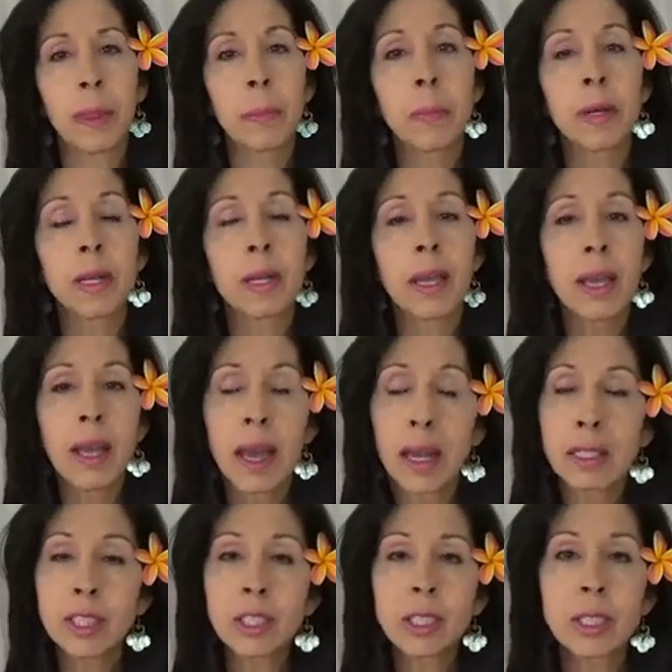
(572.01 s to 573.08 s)
But
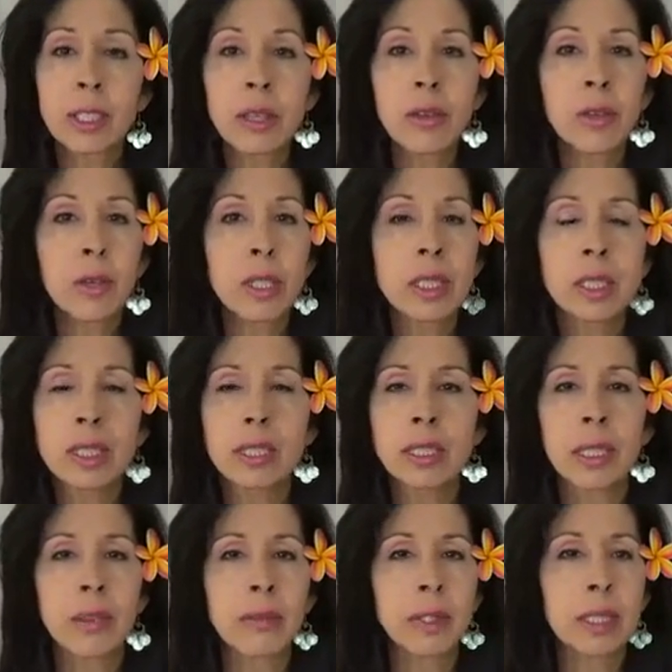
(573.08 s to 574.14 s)
ask yourself questions
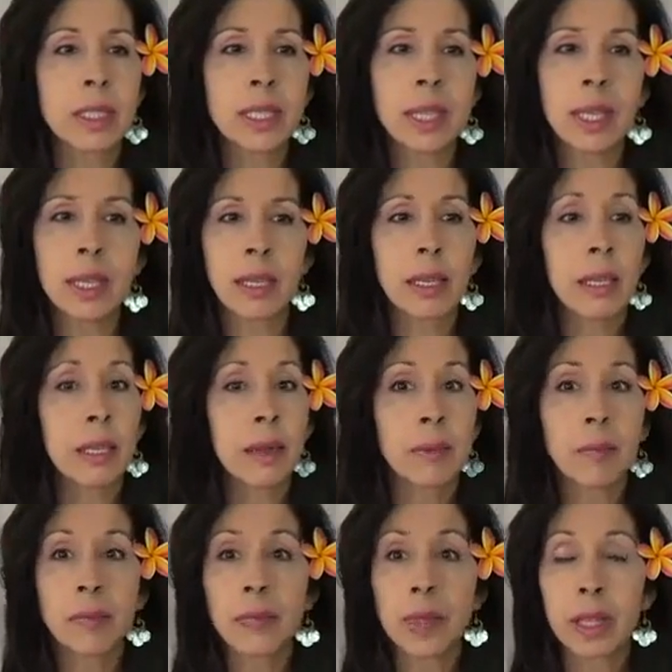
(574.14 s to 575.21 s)
every day,
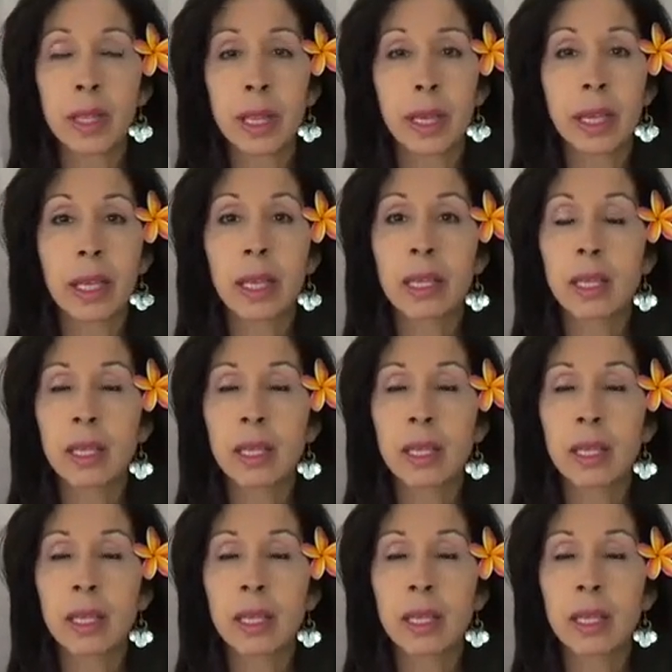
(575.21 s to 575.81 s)
like,